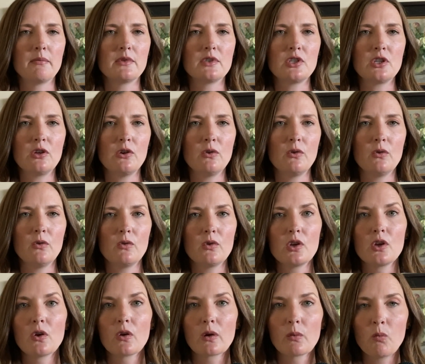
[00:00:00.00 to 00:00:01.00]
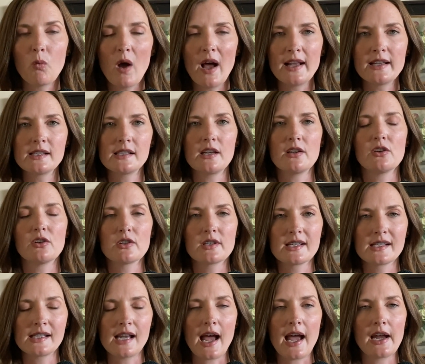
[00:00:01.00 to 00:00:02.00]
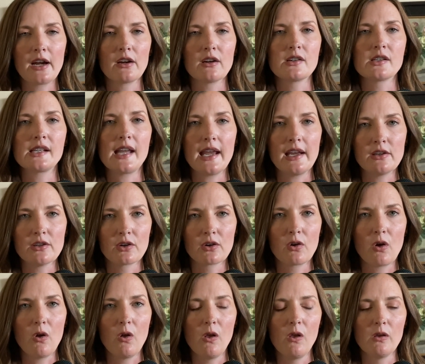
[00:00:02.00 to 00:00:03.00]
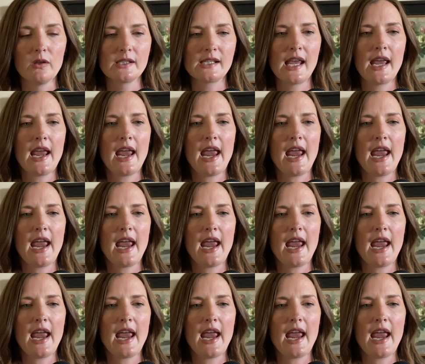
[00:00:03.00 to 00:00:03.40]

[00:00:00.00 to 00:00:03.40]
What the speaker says: to your wants and your desires and your goals.